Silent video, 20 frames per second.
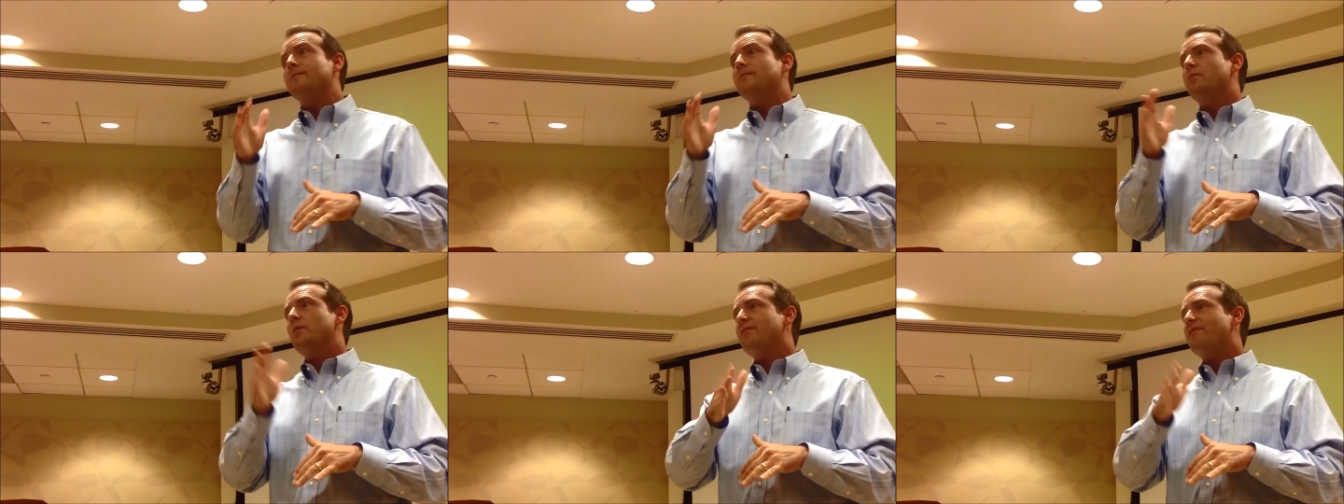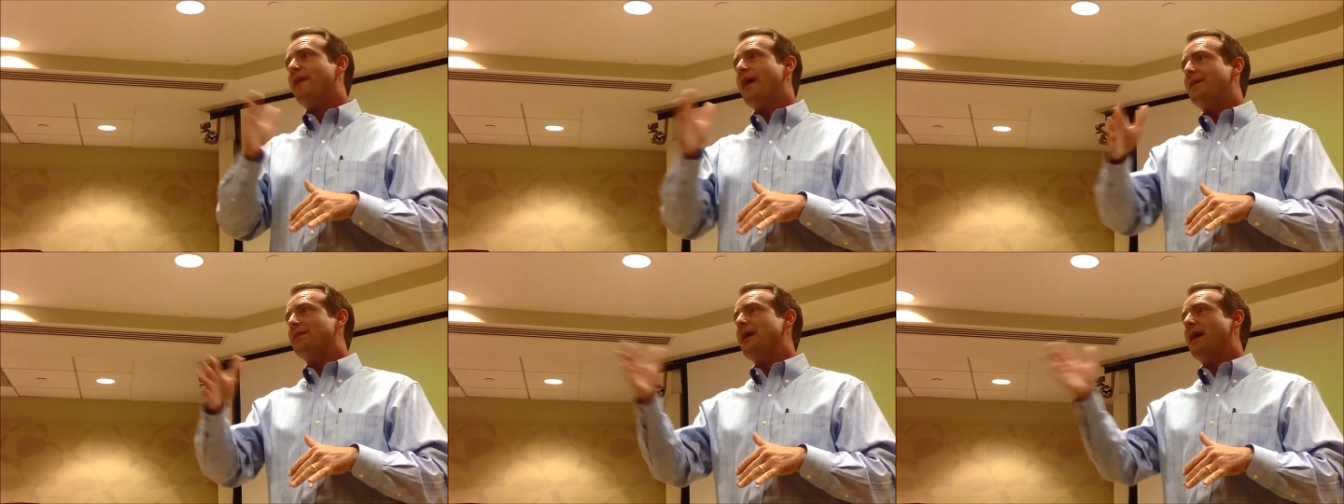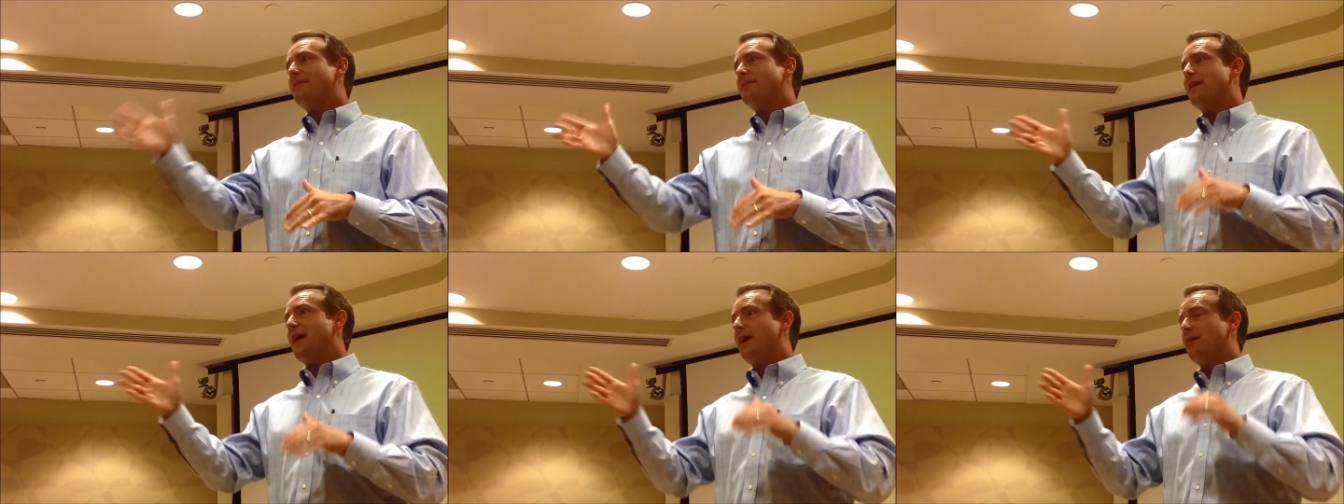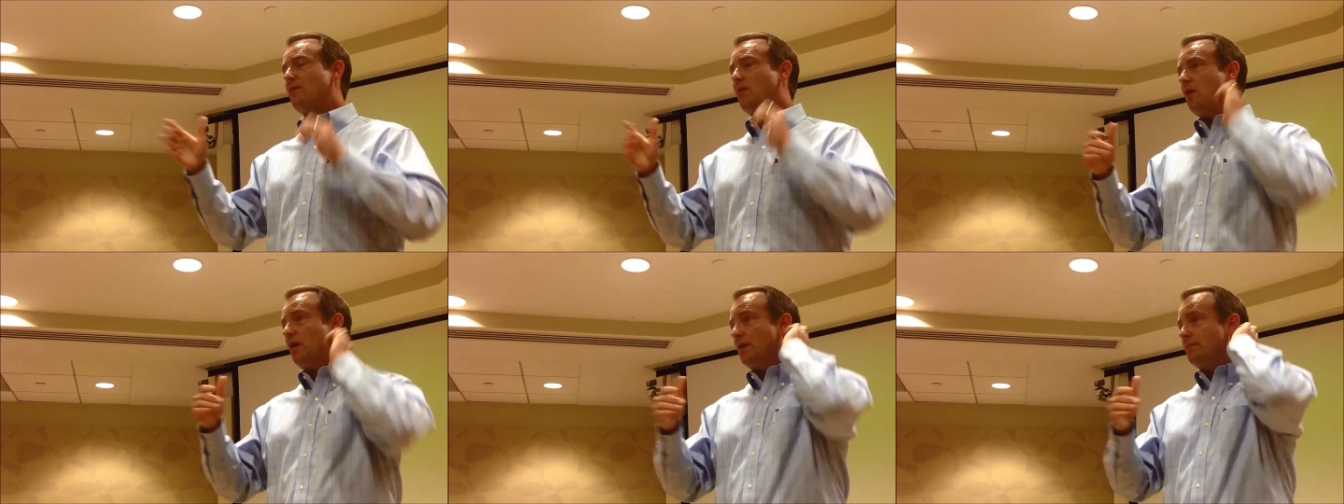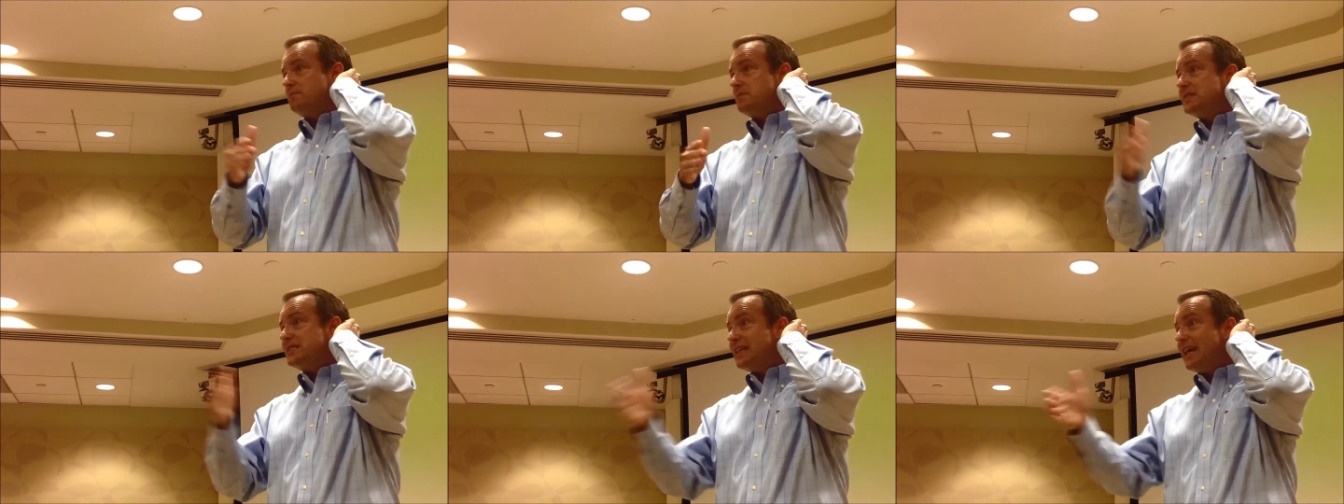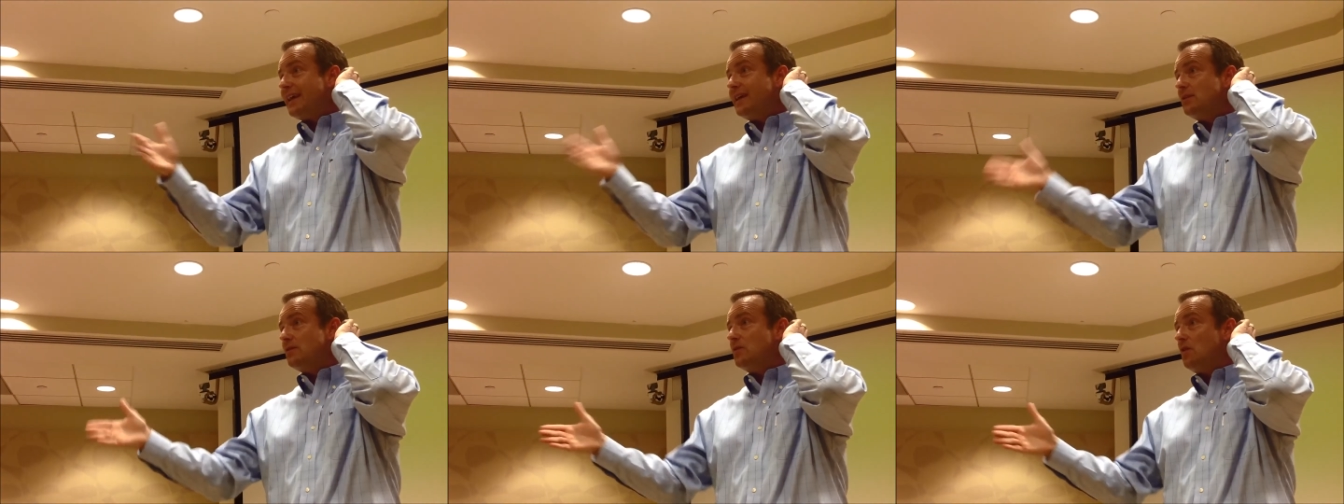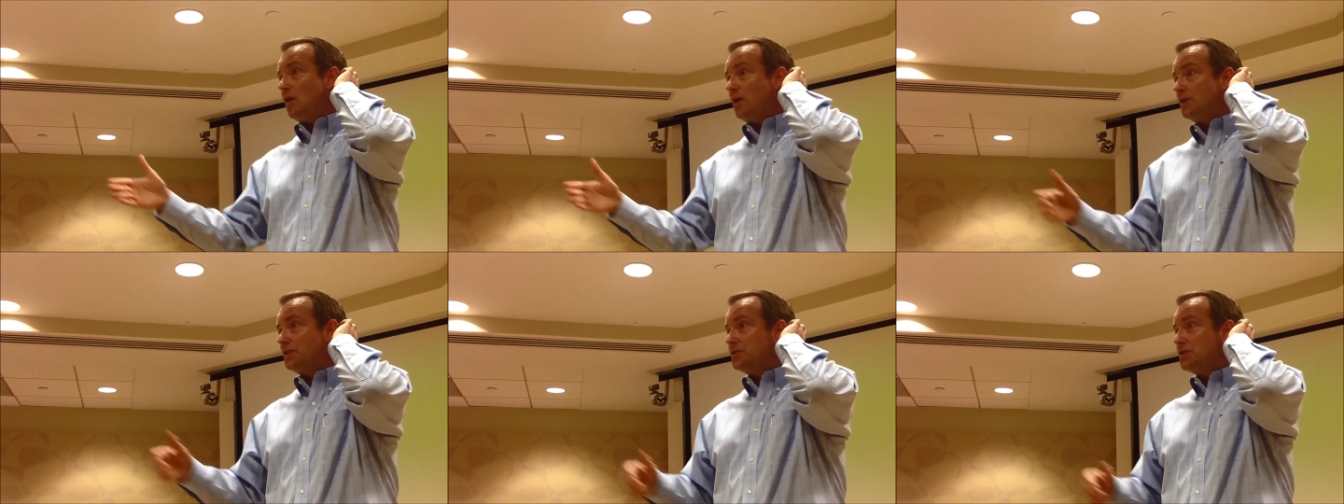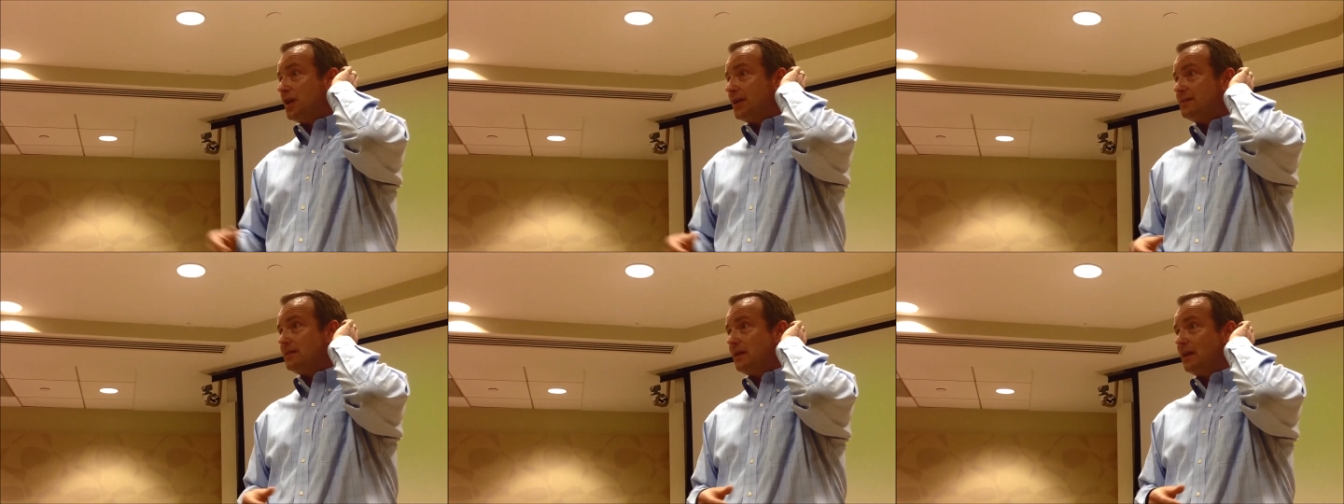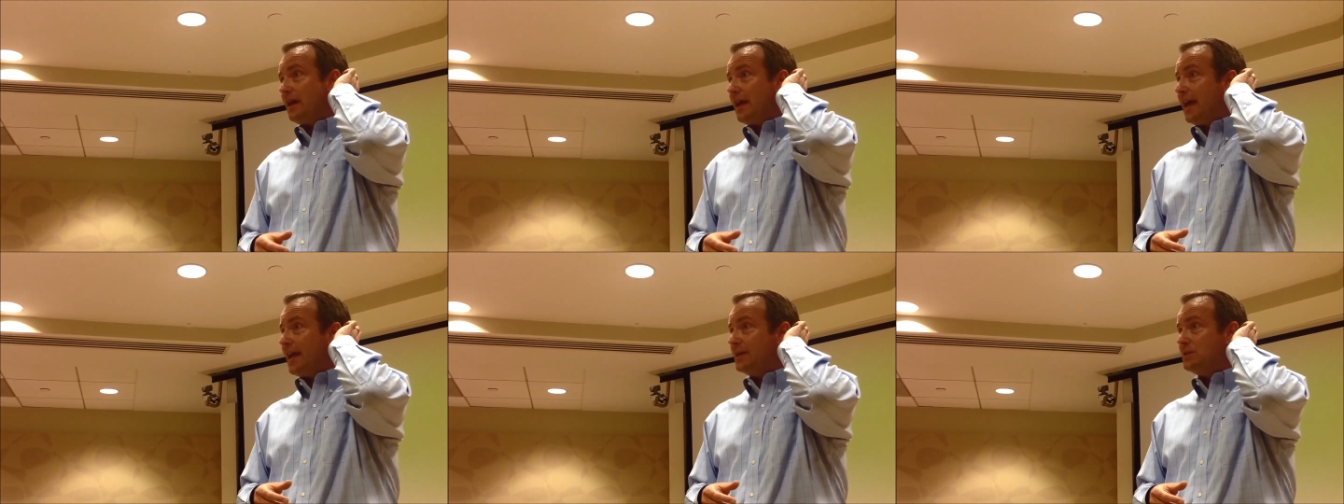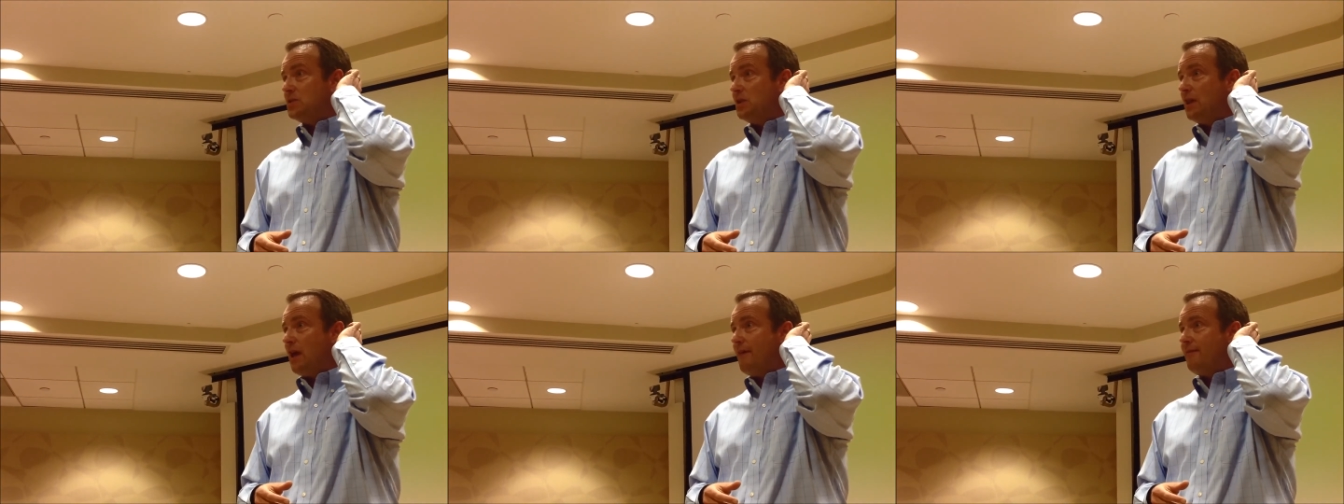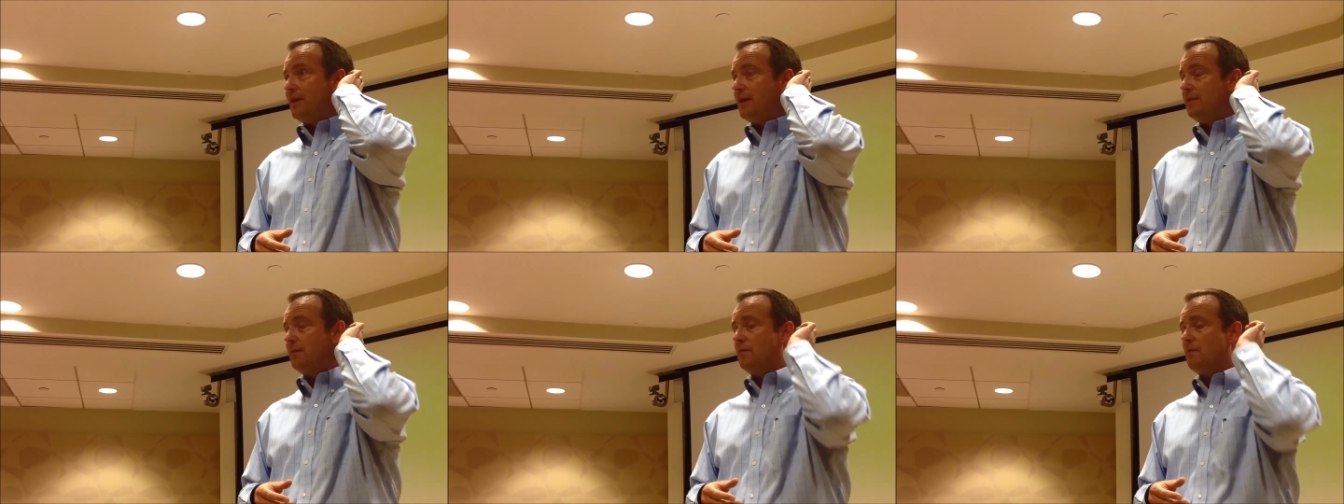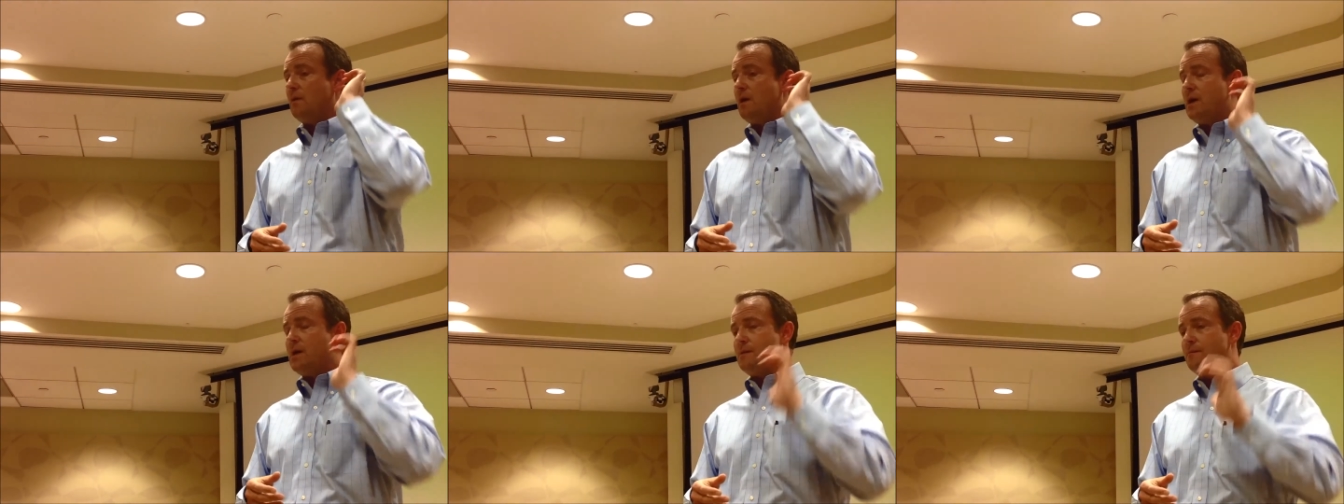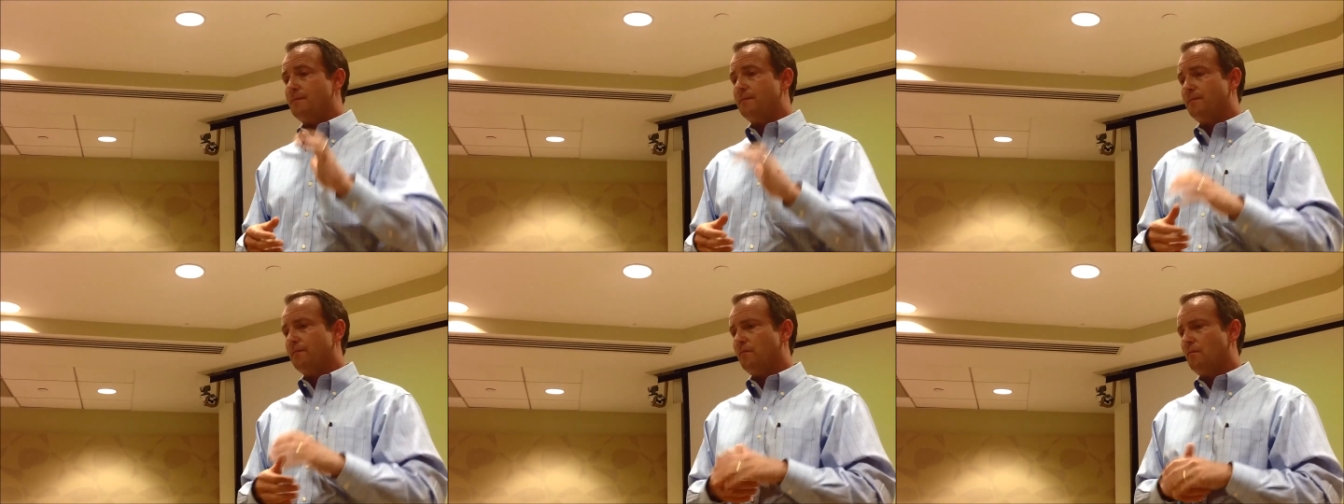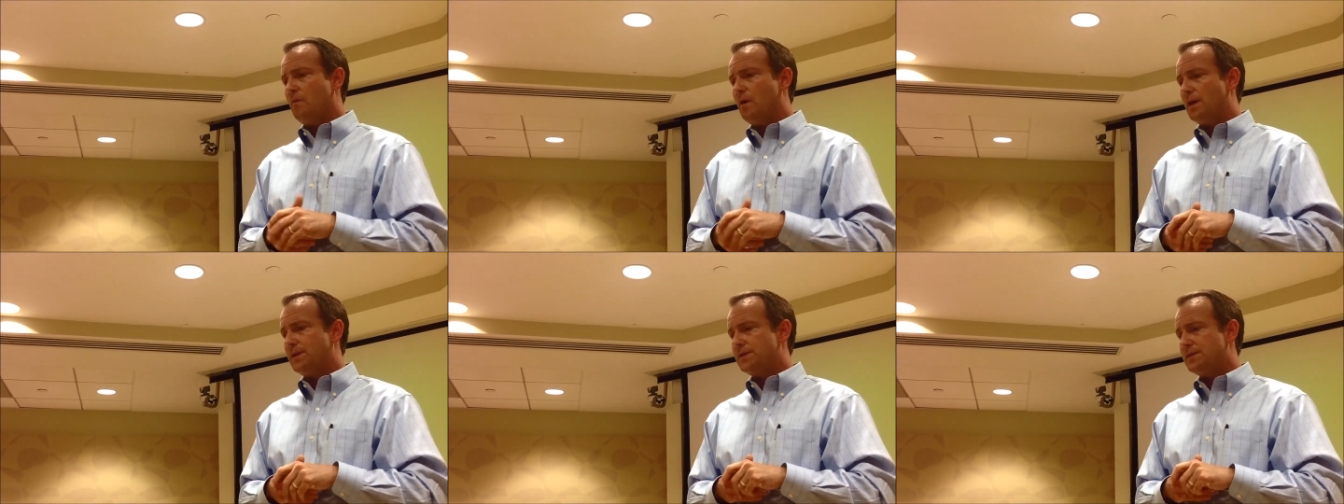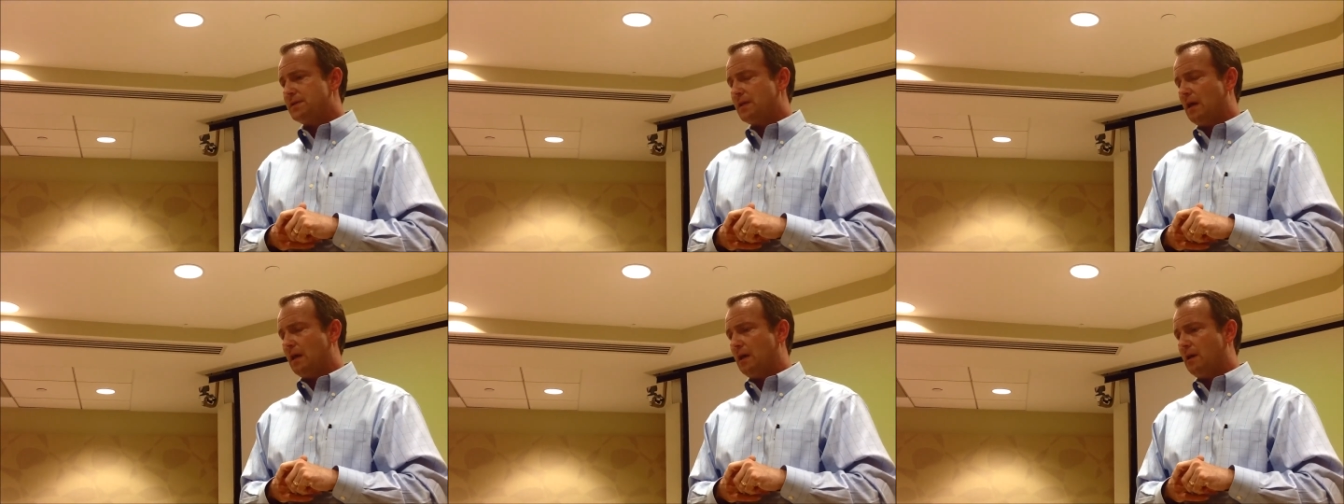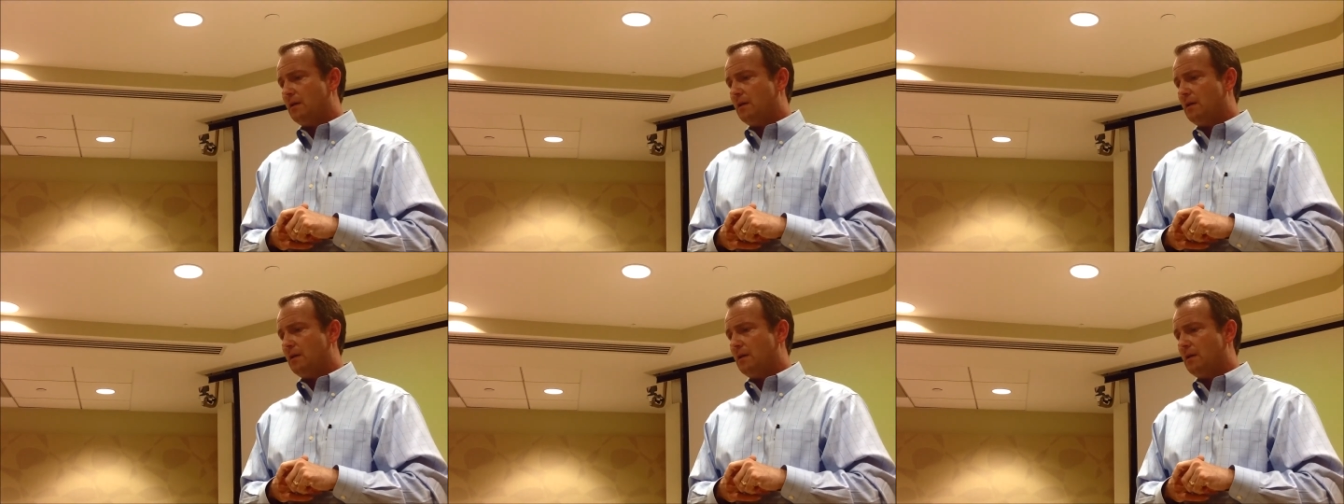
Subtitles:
we found out that our second daughter, Jessica, age 11, was